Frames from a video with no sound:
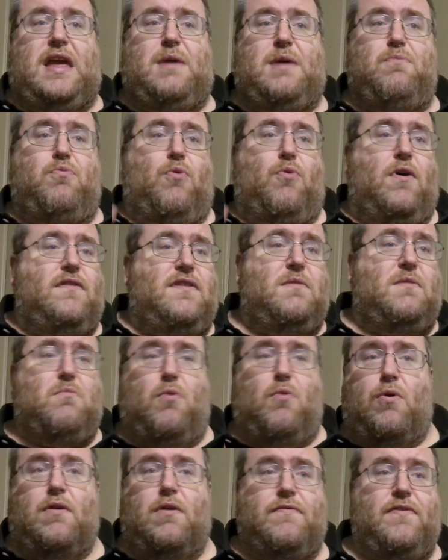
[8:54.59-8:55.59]
keep
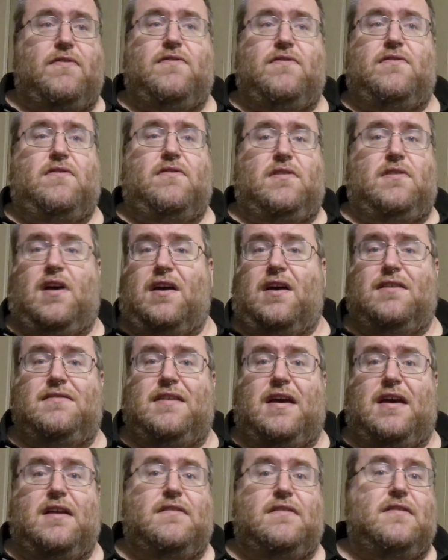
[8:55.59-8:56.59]
wanting more of this
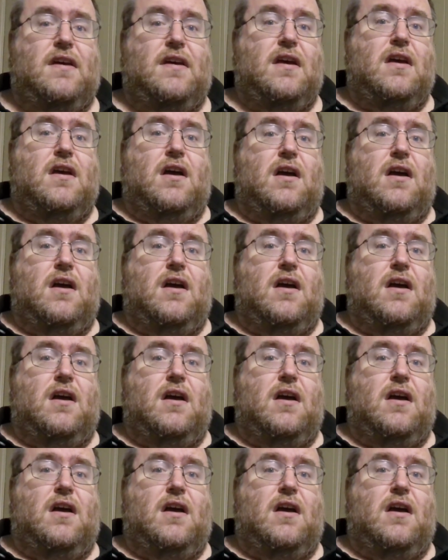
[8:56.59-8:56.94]
content.